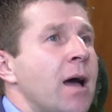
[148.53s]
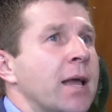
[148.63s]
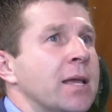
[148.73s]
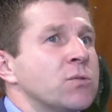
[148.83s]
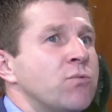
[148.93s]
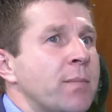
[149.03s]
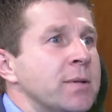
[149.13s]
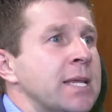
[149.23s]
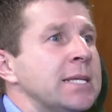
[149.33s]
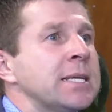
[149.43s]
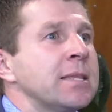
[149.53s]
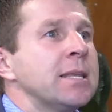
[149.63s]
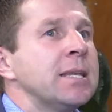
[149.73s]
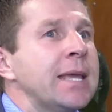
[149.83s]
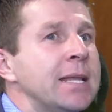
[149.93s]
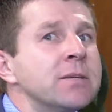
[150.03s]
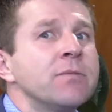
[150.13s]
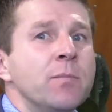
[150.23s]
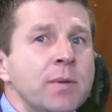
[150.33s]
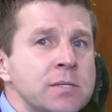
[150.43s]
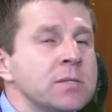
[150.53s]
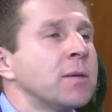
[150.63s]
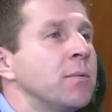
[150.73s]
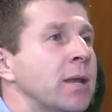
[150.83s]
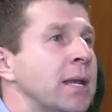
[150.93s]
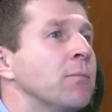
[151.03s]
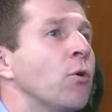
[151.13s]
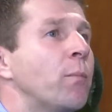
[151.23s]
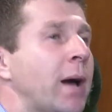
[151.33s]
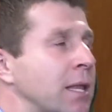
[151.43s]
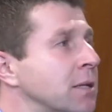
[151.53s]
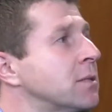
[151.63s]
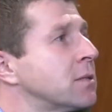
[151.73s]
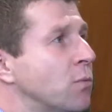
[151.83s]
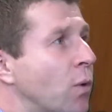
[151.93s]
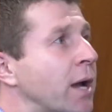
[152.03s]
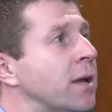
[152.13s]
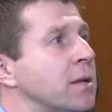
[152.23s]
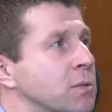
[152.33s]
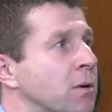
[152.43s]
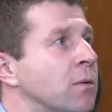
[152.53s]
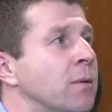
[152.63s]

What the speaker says: I guess representing the needs of the business community in a more balanced way as well.